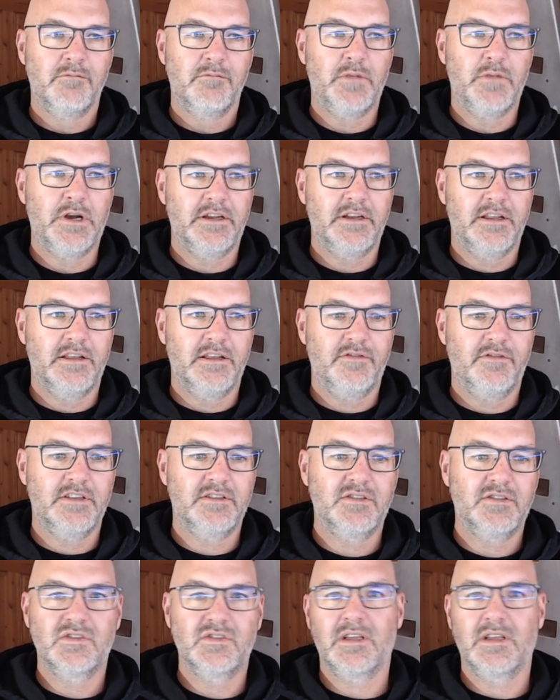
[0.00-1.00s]
But if
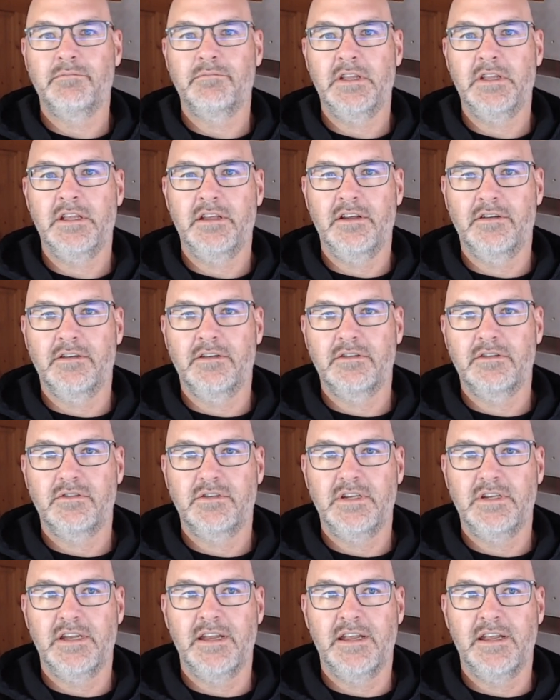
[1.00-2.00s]
this is something that you're
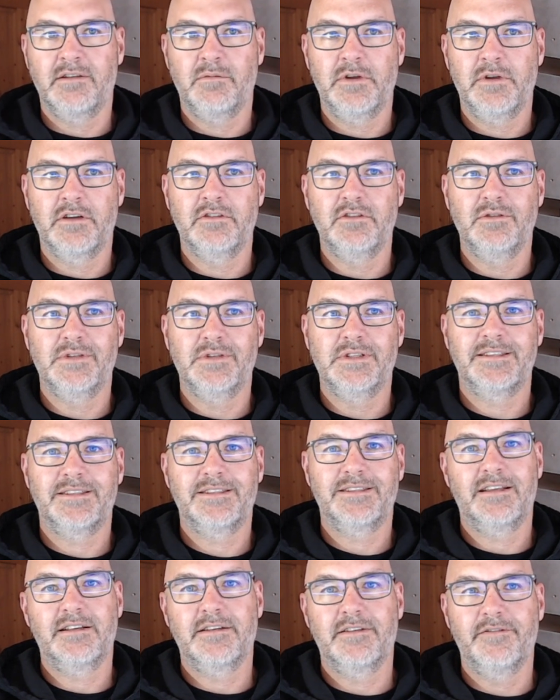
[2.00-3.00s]
interested in, we are doing
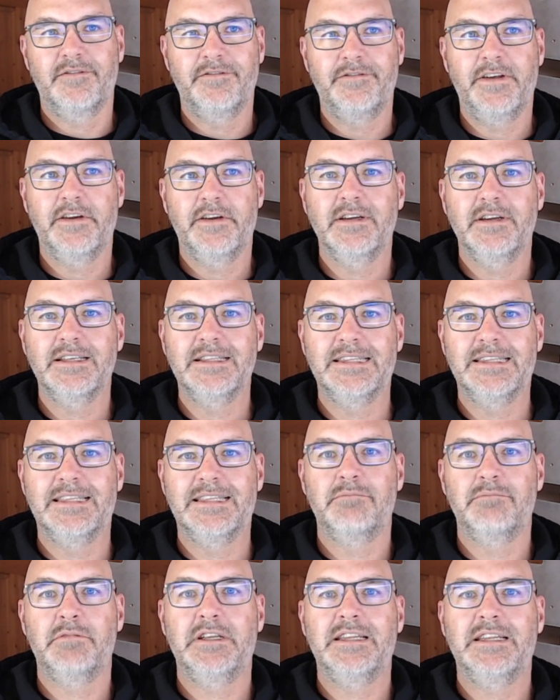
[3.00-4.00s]
this on a very
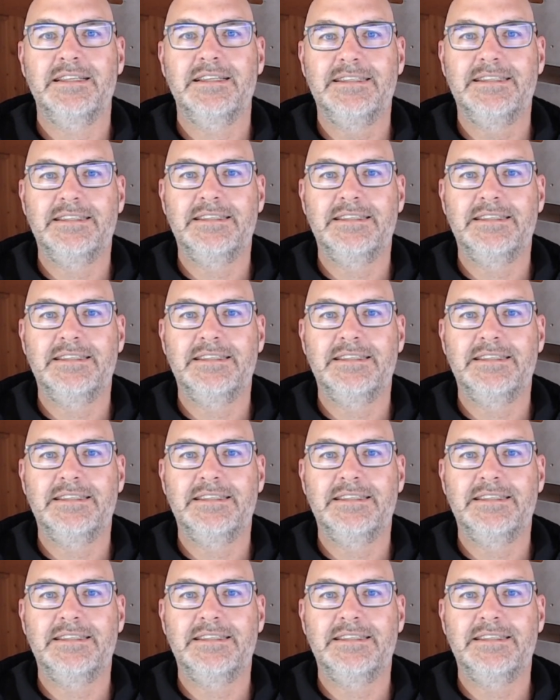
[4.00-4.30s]
limited